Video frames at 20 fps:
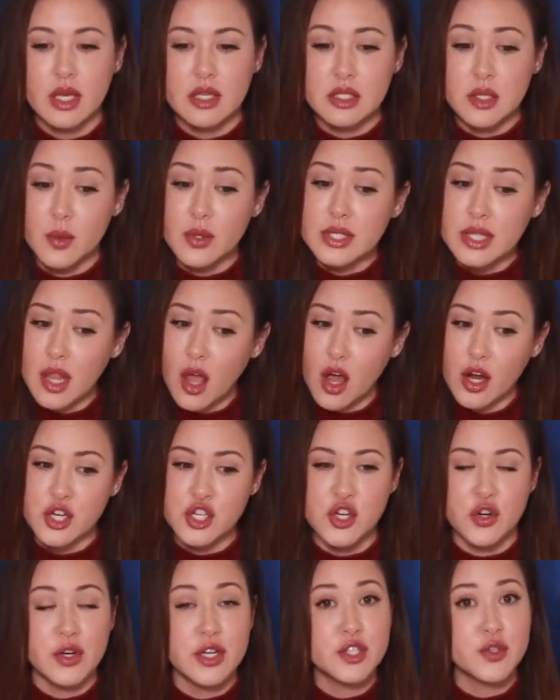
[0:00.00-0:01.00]
So as long
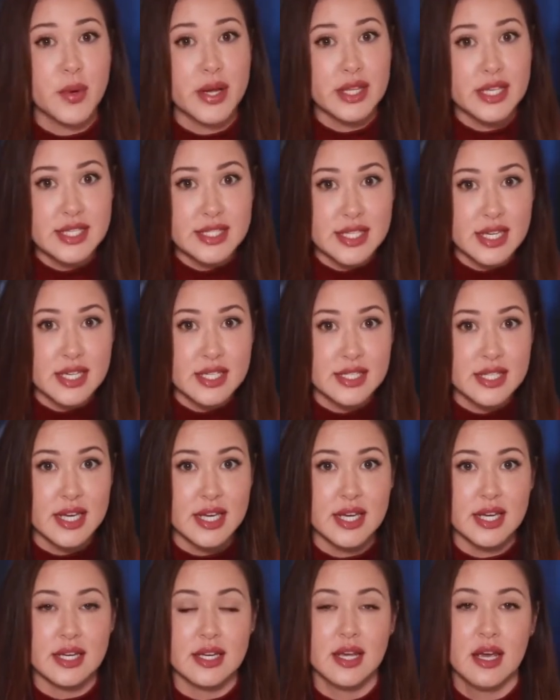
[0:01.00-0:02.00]
as you're an Israeli
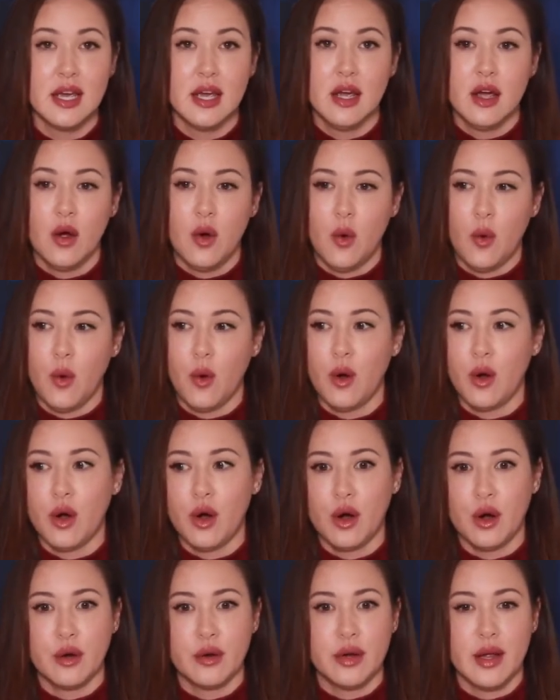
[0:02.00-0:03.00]
citizen,
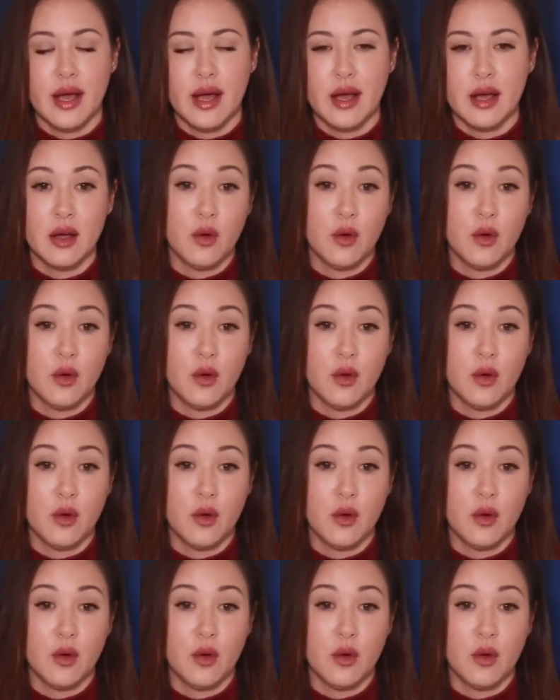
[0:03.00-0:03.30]
or